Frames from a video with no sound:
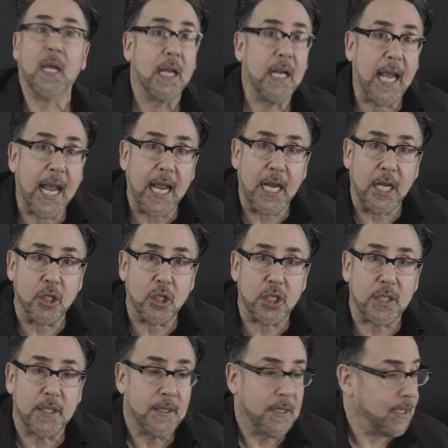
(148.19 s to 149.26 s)

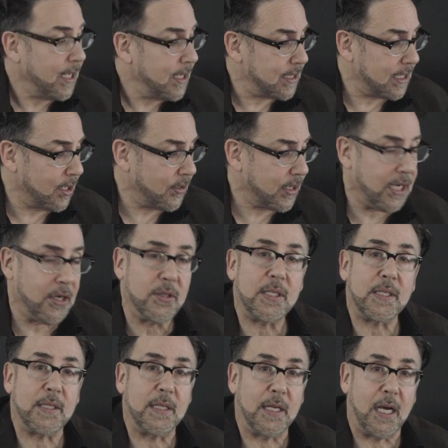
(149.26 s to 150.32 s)
caged. Now
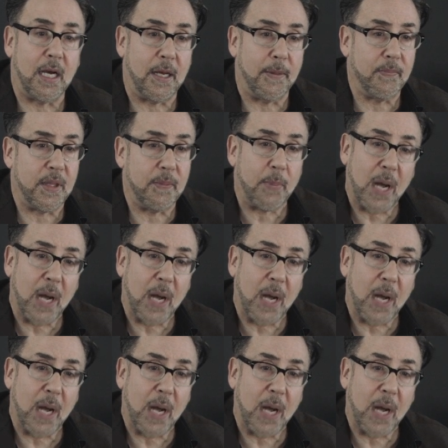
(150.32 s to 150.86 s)
here's the